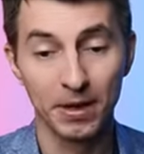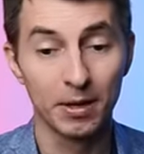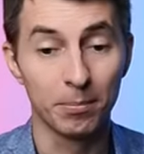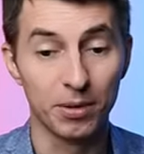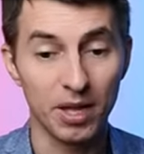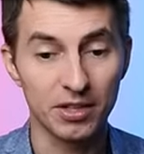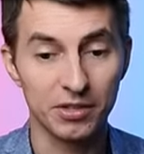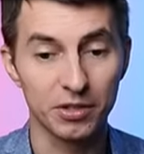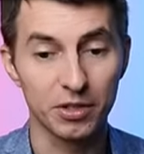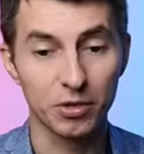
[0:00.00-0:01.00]

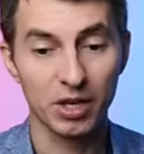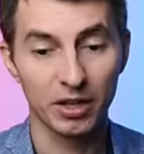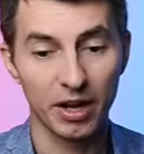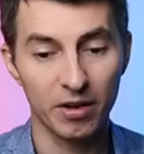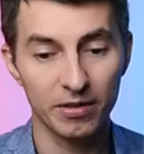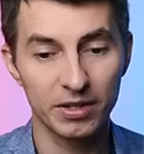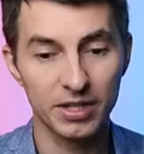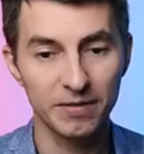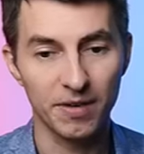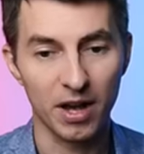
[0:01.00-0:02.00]
plus you clear the
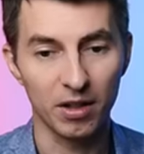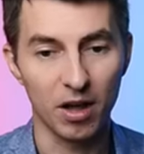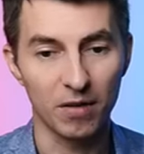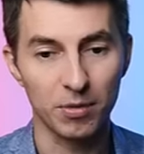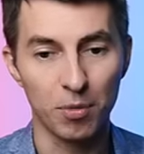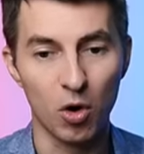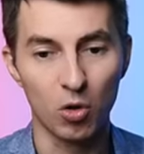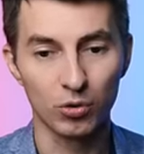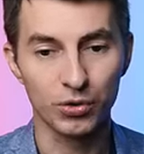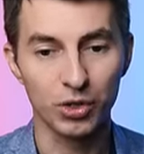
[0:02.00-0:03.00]
d-file of the
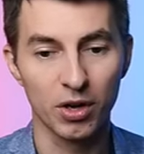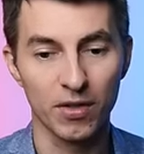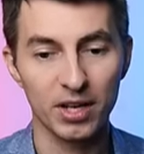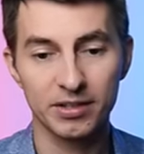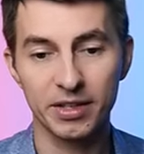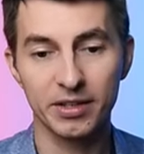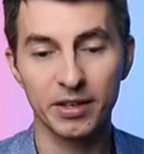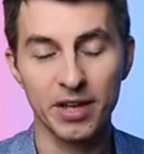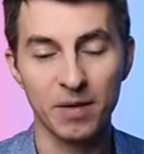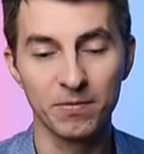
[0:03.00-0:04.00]
pawns, thus setting
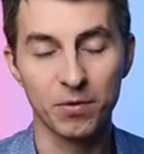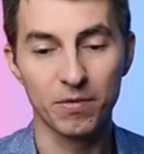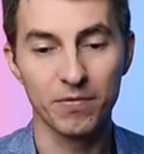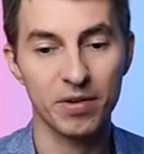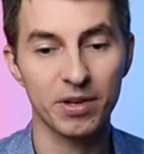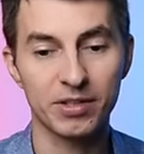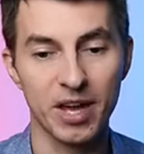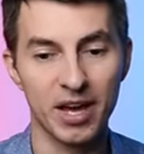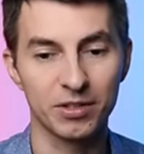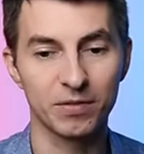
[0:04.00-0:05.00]
it up for various
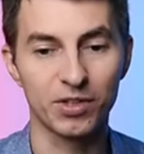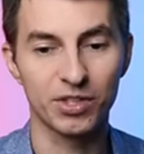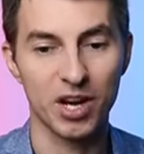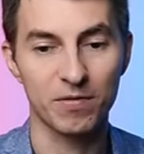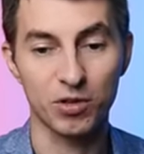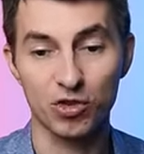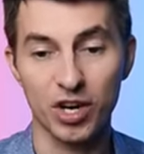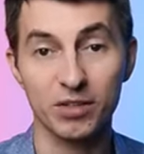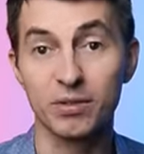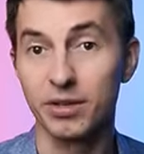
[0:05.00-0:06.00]
kinds of discover
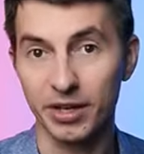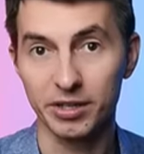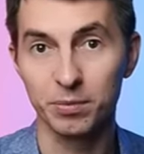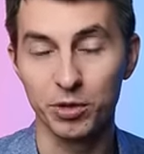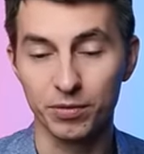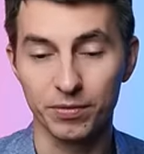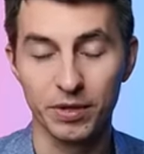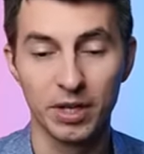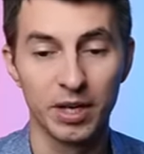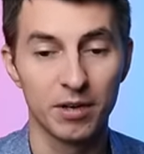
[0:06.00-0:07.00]
checks on the next move.
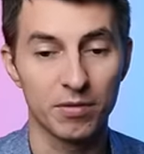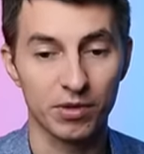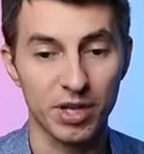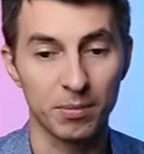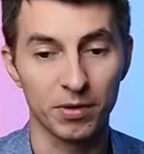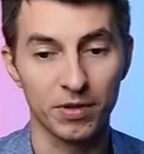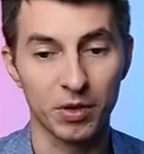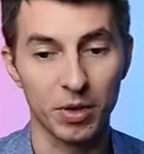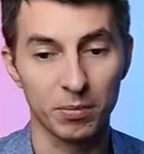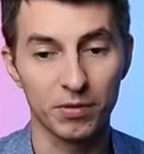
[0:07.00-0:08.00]
For example, if the
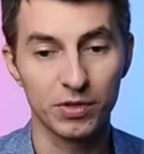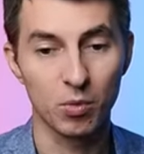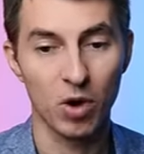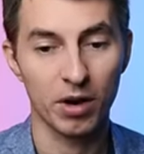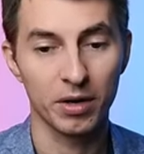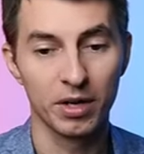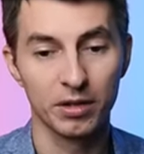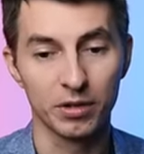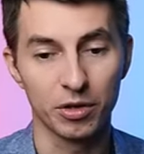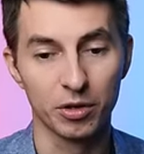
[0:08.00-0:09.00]
queen moves somewhere,
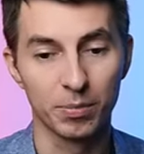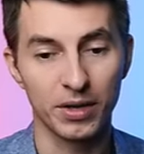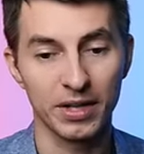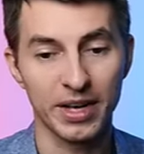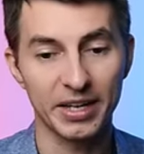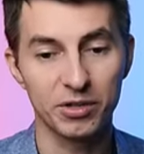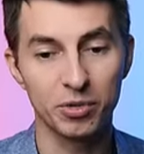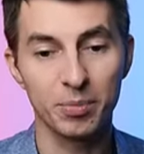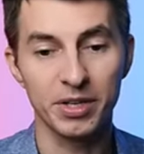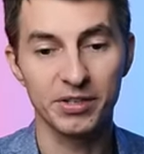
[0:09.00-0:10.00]
you could play knight
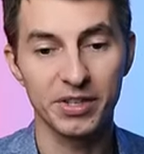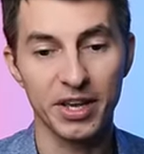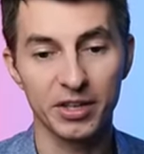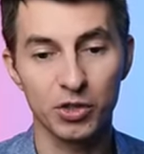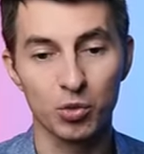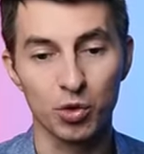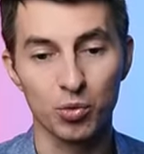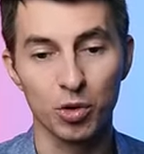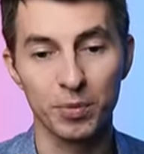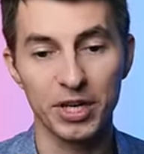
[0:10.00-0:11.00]
to b6, which
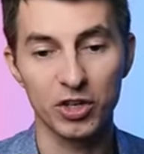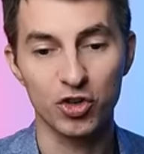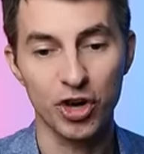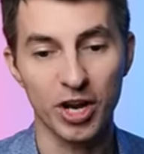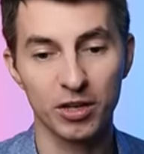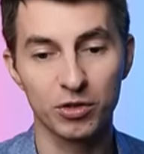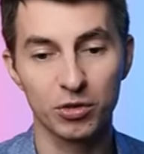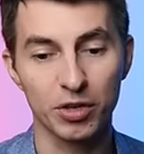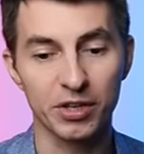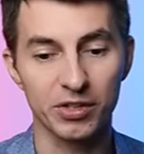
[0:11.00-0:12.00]
will be a check
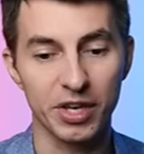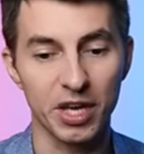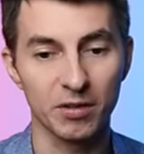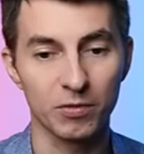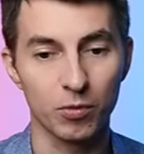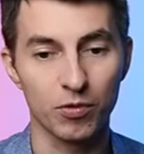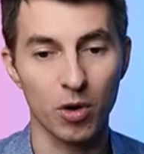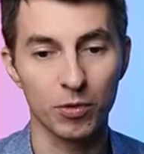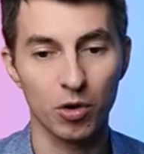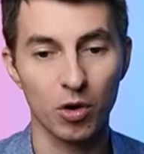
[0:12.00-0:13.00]
to his king
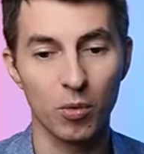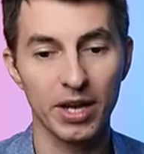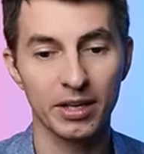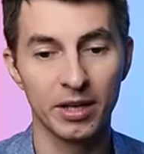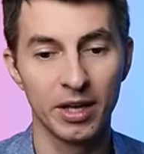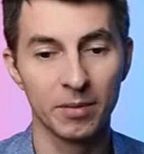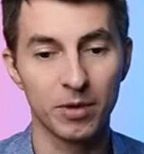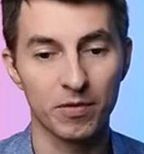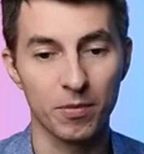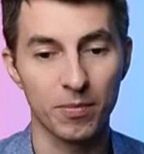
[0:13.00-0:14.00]
from your queen,
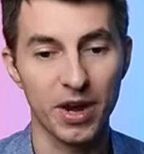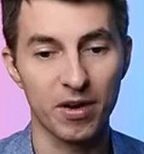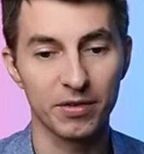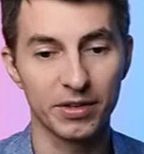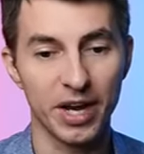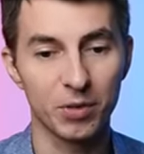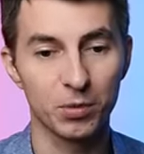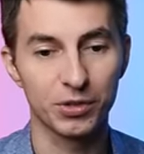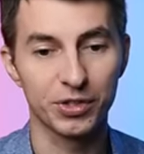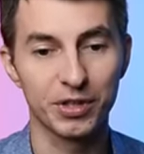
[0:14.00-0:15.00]
but from there, the knight
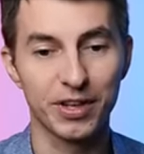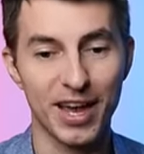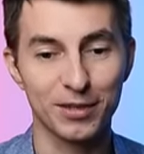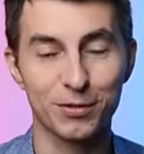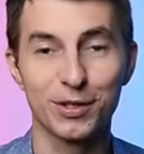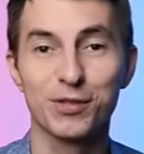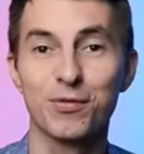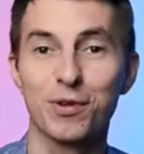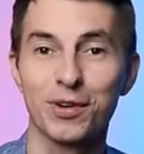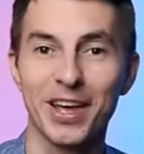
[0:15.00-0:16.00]
will still get to this
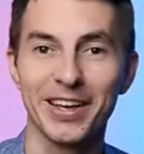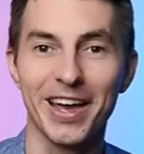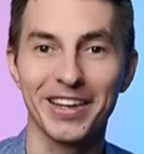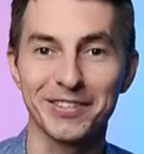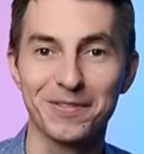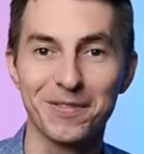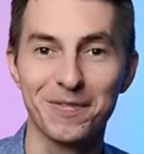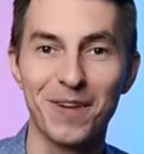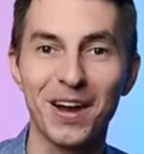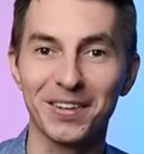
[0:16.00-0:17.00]
rook on a8.
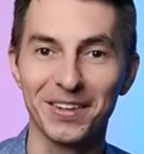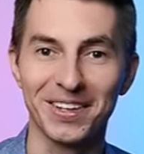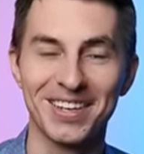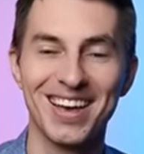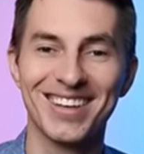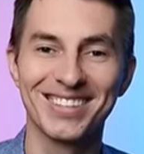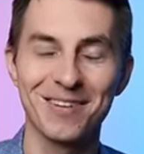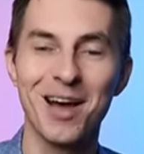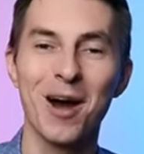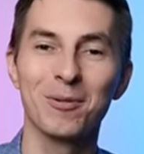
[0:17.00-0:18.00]
Finally,
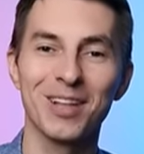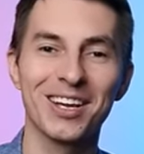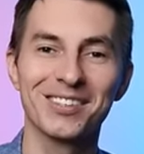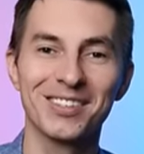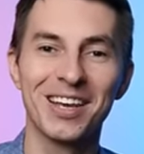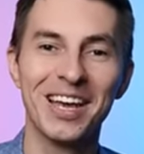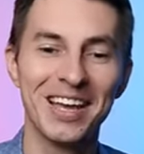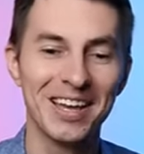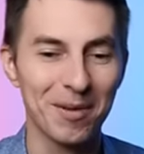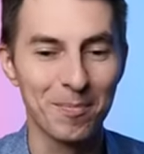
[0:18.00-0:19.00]
somehow Black is
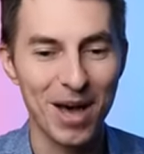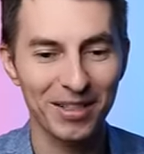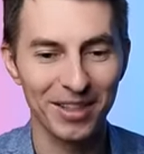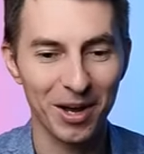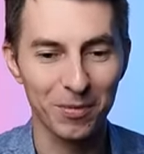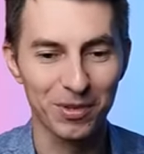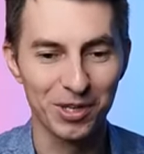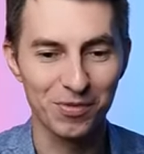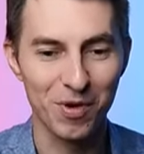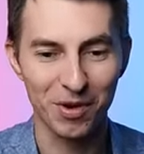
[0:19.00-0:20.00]
in a bad luck with
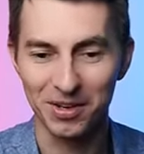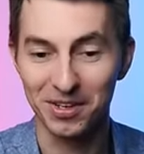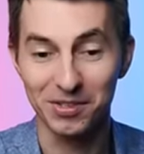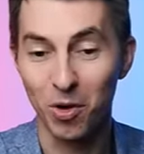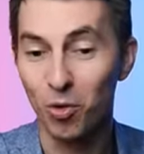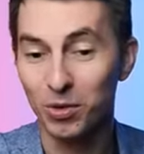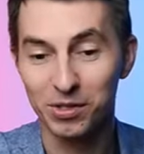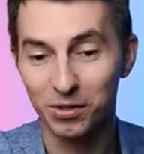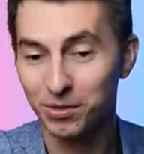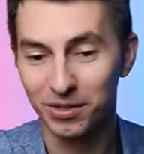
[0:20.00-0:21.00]
this rook, he's
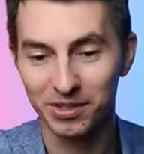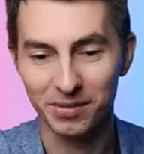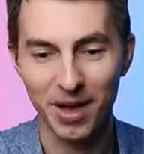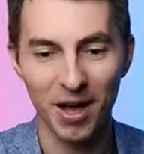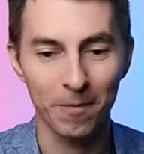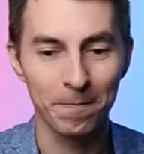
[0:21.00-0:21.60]
always losing it somehow.